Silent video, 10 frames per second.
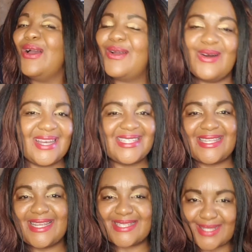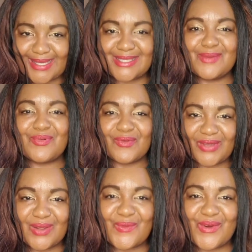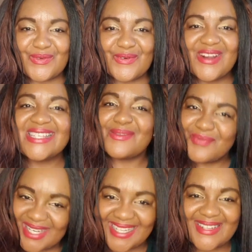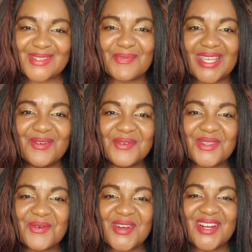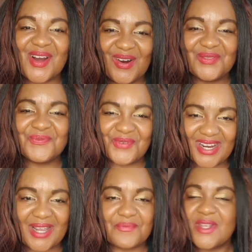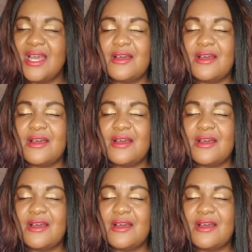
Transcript: God has an exciting prophetic word for us, but let us begin with a word of prayer.